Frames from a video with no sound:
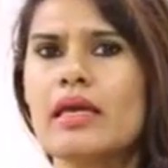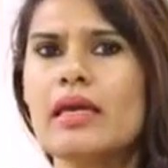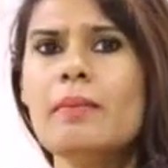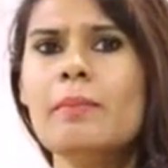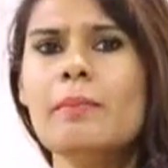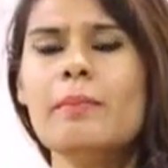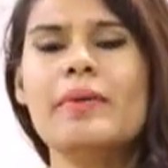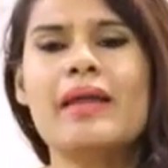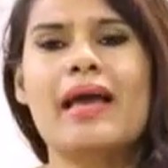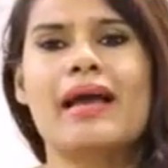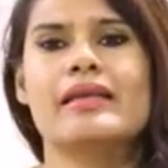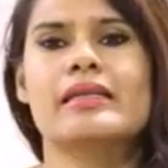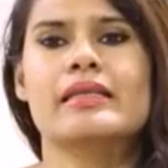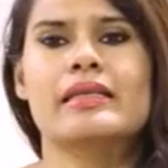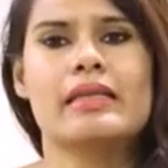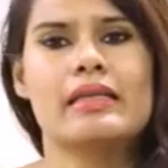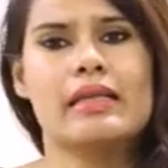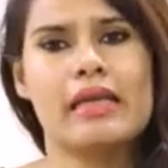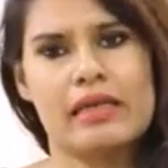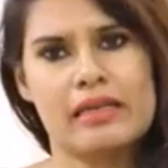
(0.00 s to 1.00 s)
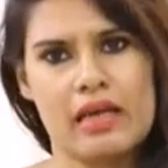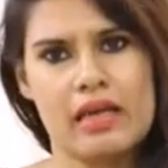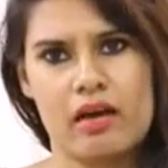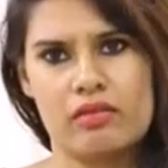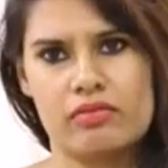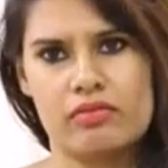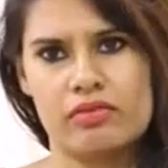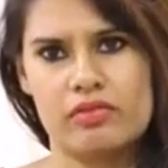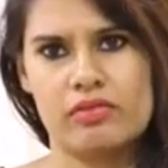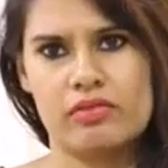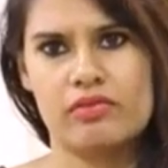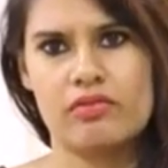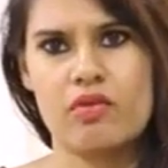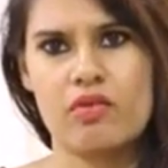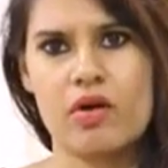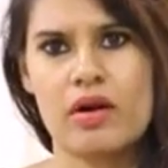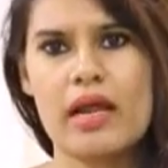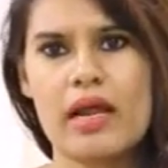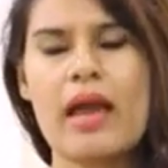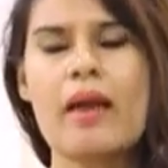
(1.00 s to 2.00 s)
impractical enough
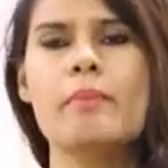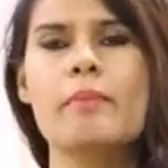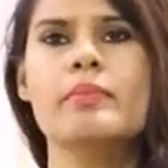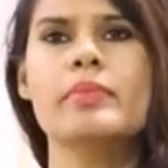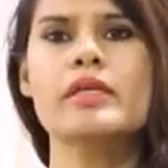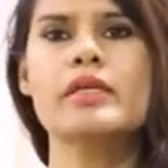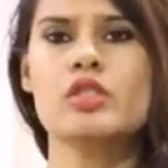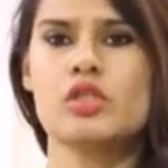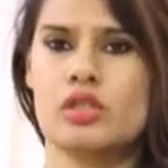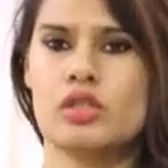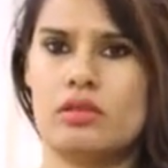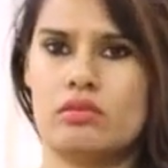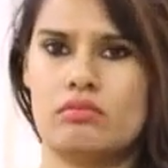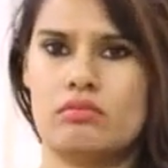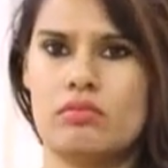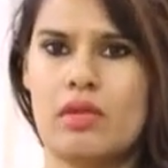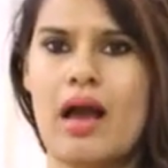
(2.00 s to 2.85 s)
for ambition.